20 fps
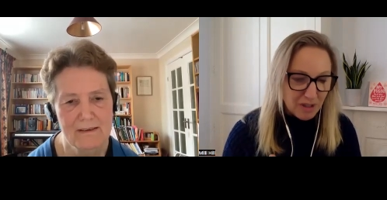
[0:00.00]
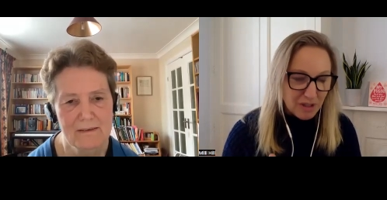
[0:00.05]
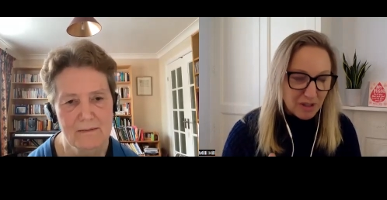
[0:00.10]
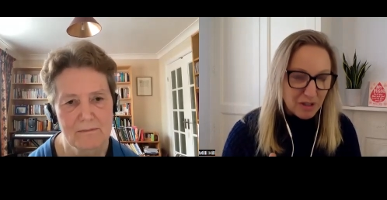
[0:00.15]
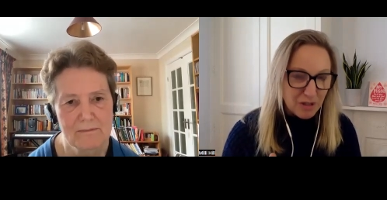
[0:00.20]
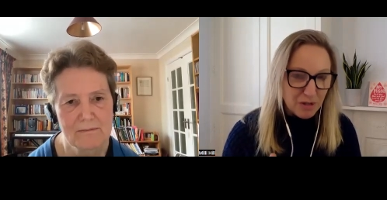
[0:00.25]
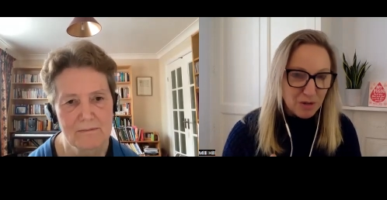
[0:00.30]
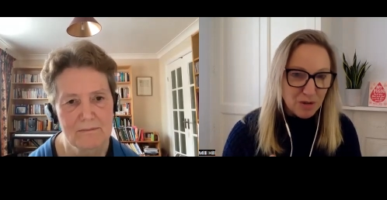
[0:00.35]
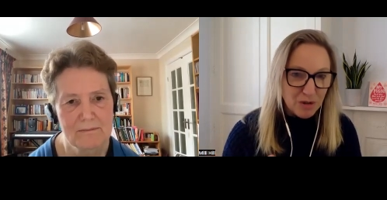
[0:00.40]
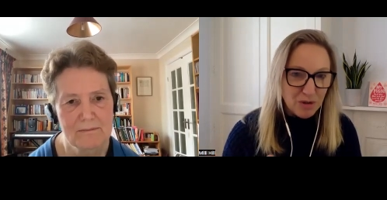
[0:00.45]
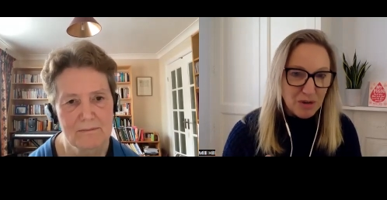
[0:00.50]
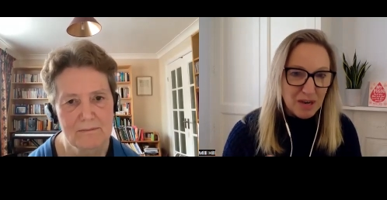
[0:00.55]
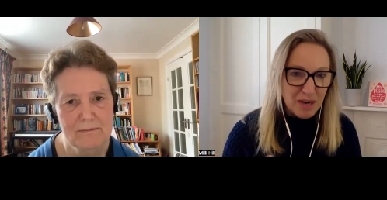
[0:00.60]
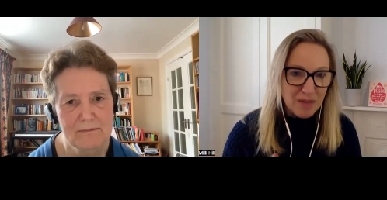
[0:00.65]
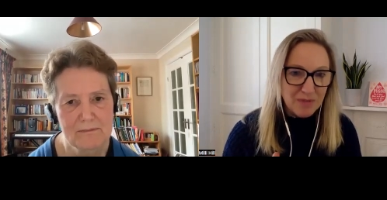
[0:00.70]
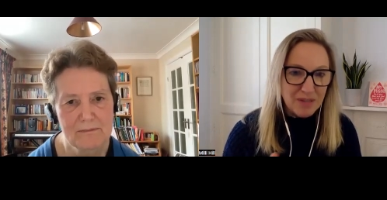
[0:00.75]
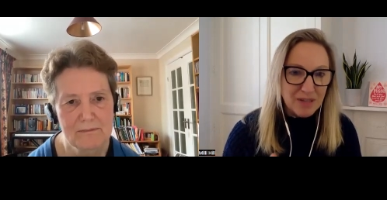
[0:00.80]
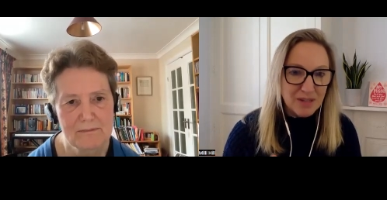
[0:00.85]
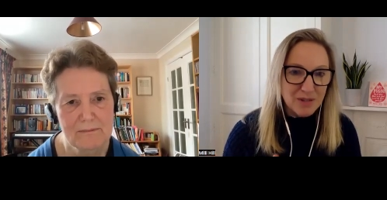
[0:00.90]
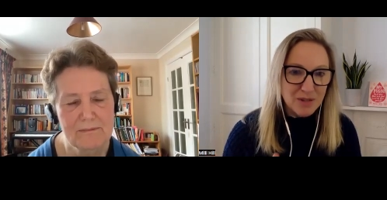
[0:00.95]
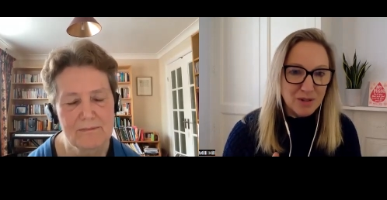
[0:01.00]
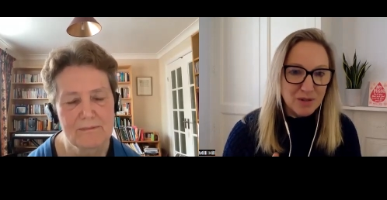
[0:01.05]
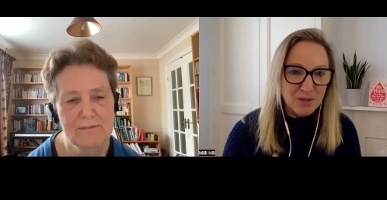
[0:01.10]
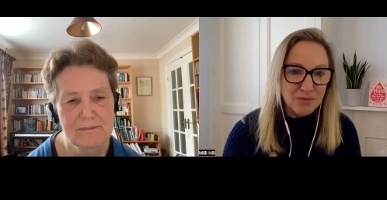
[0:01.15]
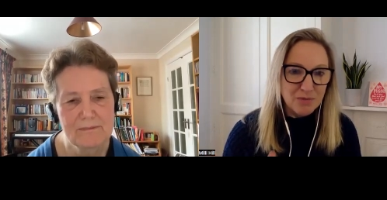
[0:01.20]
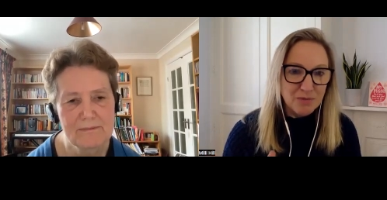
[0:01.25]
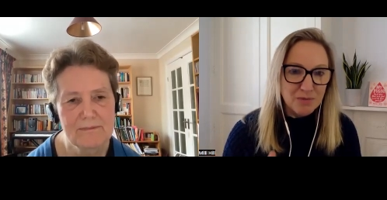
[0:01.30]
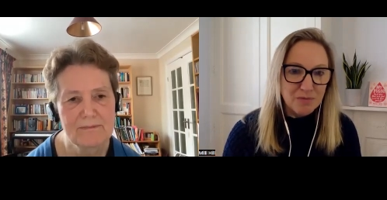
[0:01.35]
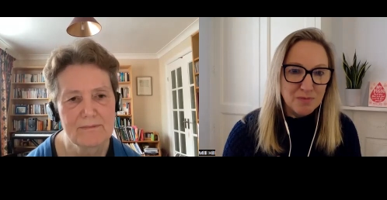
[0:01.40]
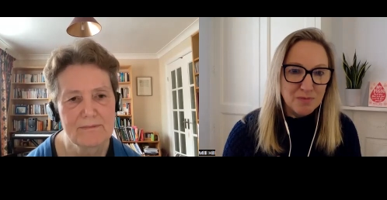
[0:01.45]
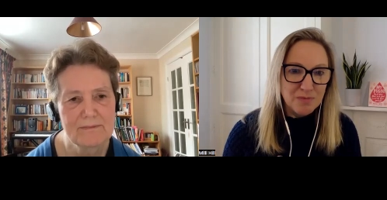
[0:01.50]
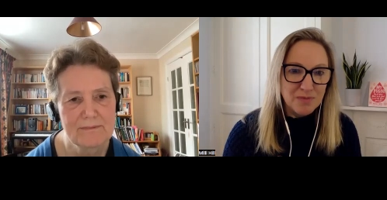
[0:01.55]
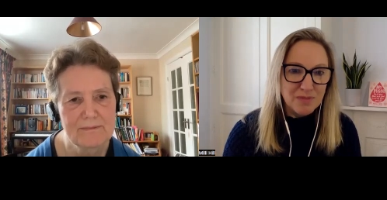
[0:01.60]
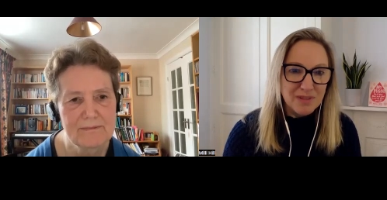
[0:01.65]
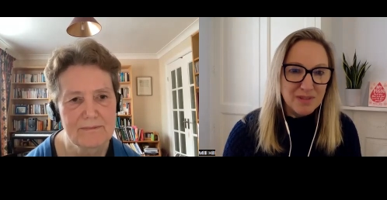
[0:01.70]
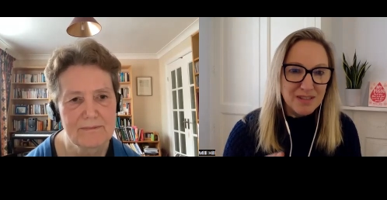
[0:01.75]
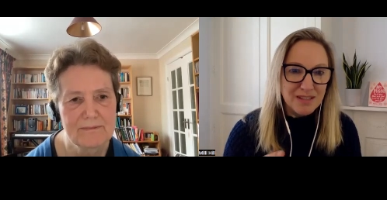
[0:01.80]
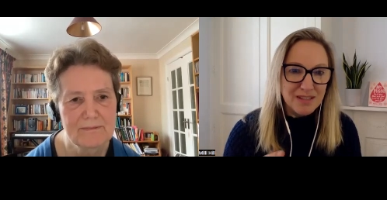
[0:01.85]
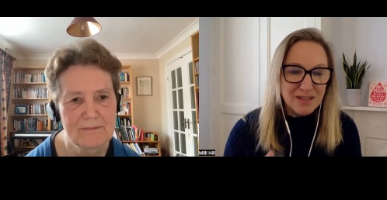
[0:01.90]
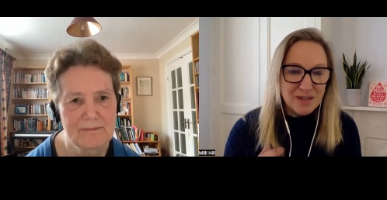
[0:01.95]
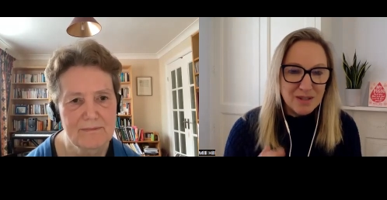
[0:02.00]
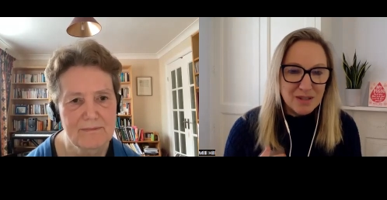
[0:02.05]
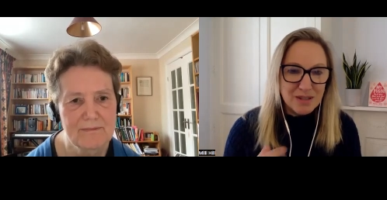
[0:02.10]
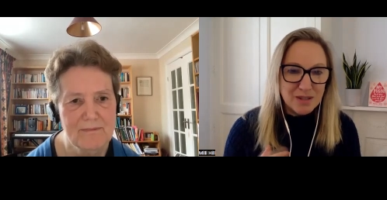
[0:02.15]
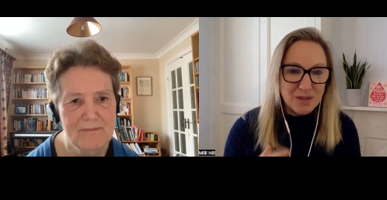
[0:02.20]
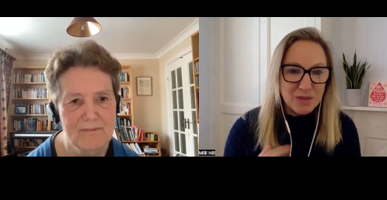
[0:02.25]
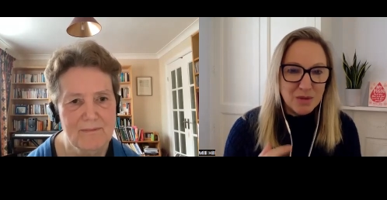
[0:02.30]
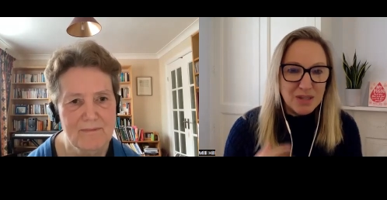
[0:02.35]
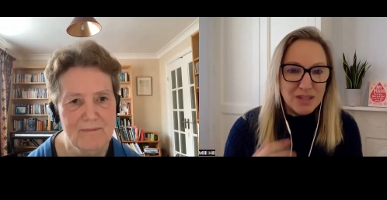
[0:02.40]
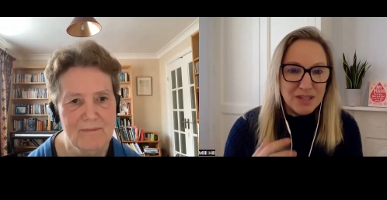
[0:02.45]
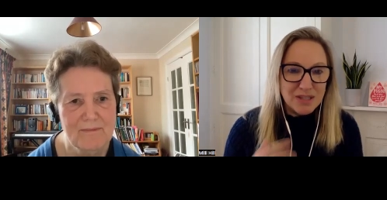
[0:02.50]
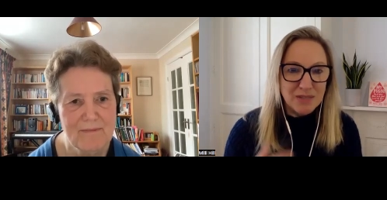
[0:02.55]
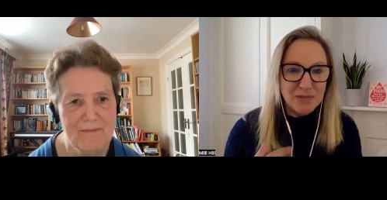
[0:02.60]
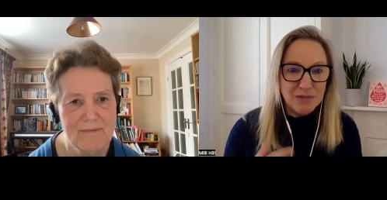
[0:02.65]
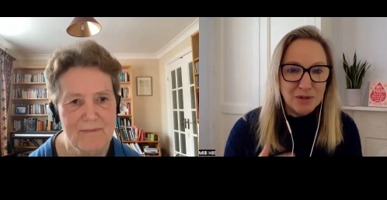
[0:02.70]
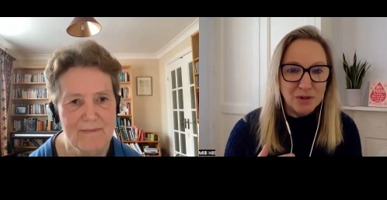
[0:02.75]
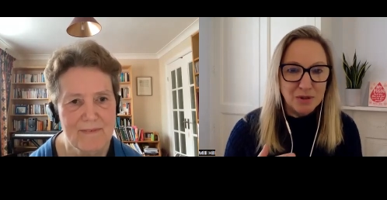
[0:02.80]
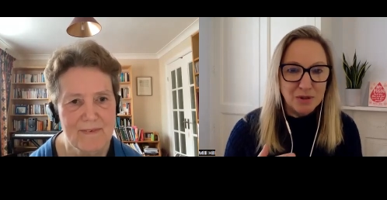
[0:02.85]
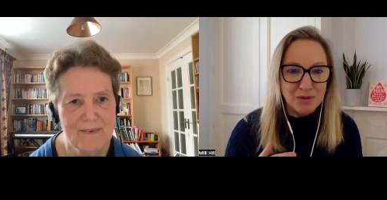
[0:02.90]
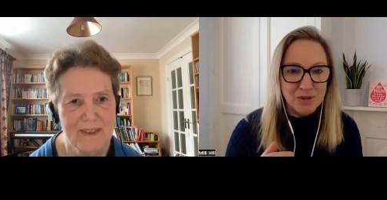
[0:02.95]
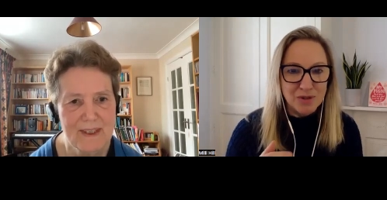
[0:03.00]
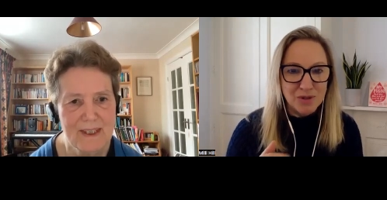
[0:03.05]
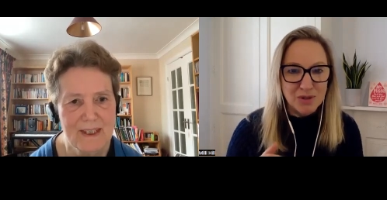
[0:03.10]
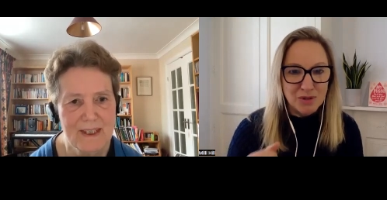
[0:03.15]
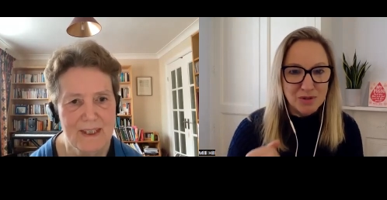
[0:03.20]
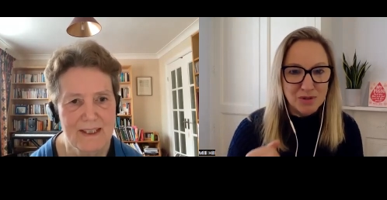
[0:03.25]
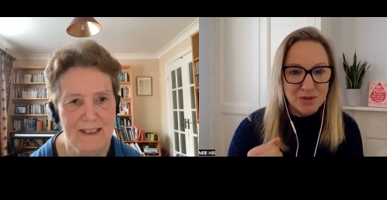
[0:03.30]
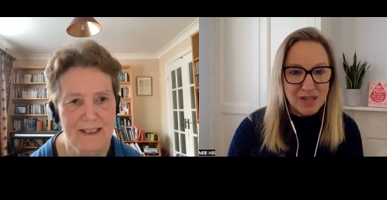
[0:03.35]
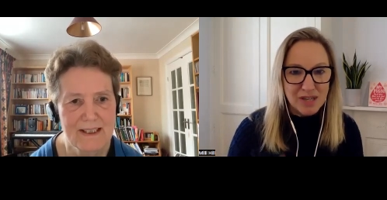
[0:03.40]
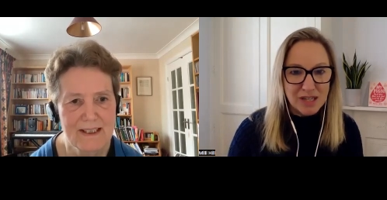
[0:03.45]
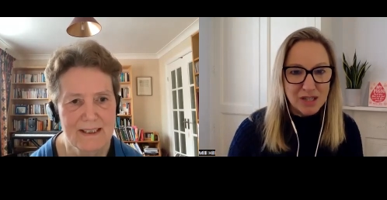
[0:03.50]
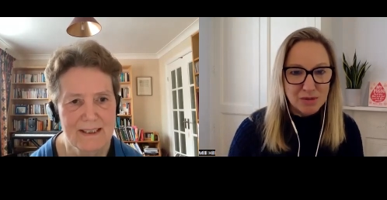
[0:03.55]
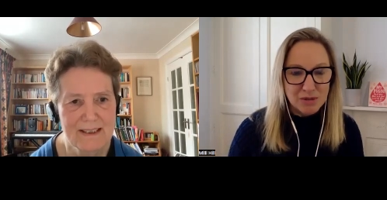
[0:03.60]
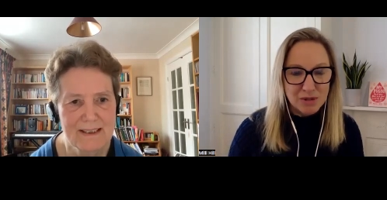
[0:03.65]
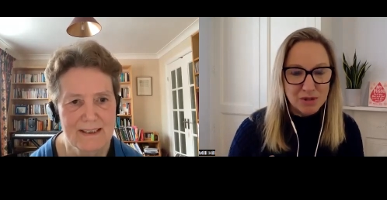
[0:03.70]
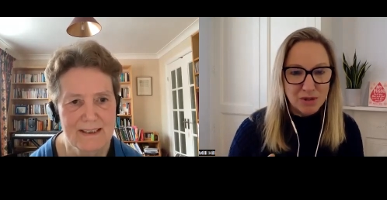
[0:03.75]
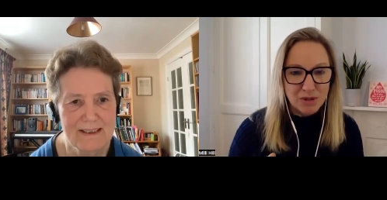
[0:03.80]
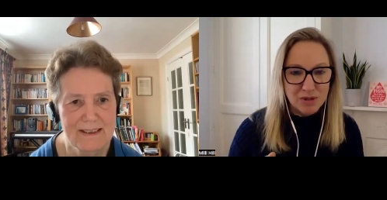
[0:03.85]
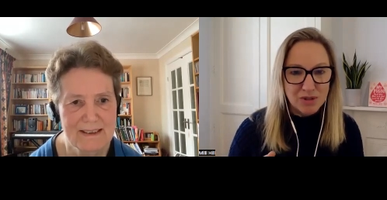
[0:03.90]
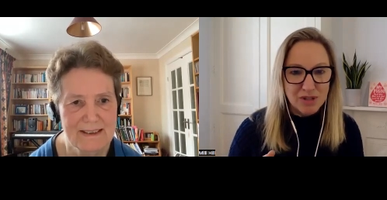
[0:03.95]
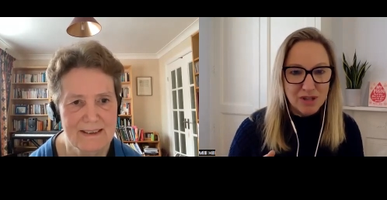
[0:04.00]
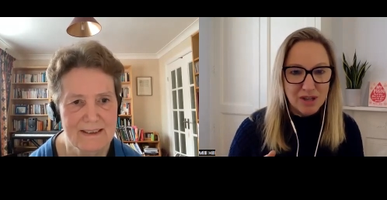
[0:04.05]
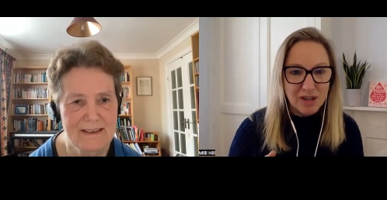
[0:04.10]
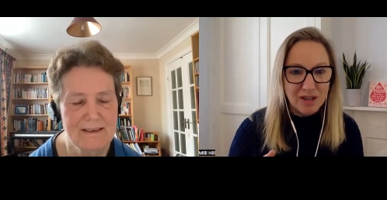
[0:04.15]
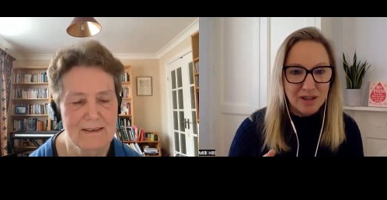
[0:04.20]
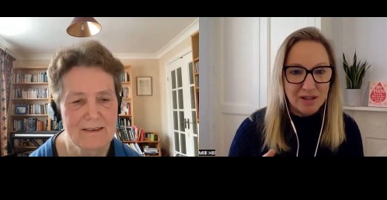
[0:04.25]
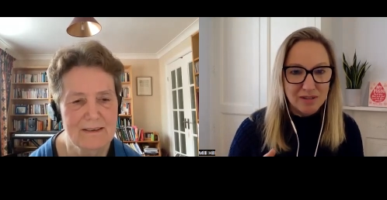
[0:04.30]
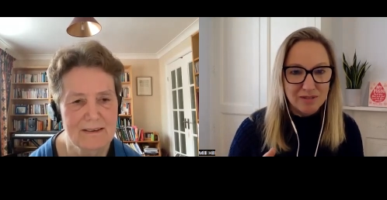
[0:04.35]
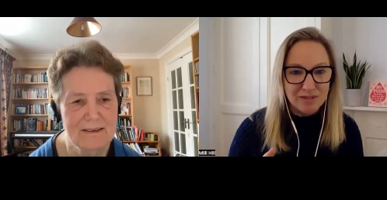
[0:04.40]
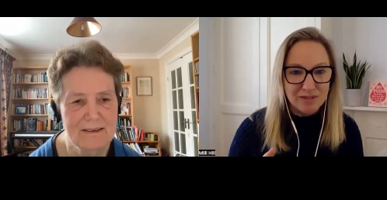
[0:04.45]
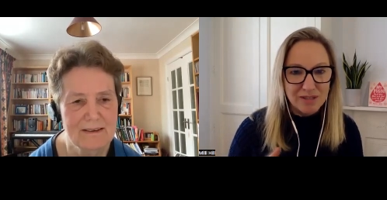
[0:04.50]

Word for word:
Speaker 1: you you have that sort of it's it's quite difficult to sort of say to a doctor,